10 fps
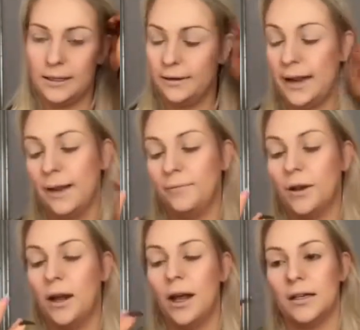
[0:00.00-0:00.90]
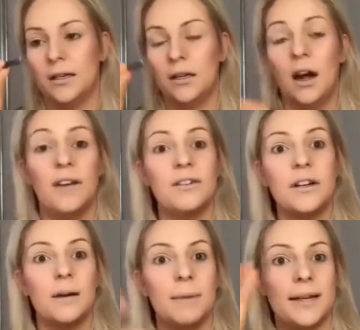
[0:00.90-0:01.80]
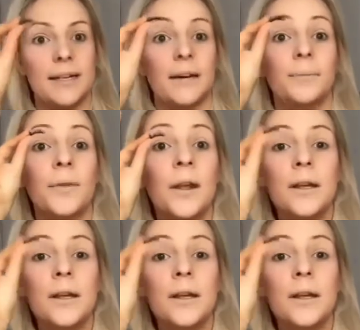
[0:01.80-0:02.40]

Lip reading: so yeah, I have to cut mine down.